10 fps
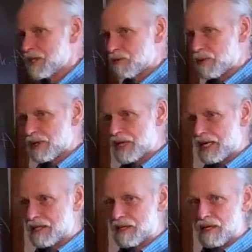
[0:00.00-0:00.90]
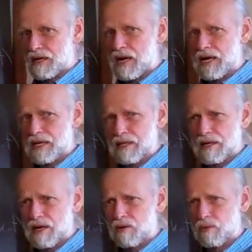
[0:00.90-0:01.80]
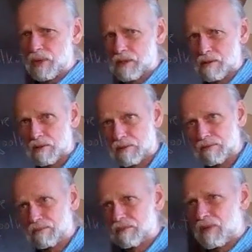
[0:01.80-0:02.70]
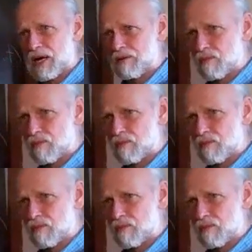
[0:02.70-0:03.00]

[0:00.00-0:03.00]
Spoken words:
when that high Elwyn or high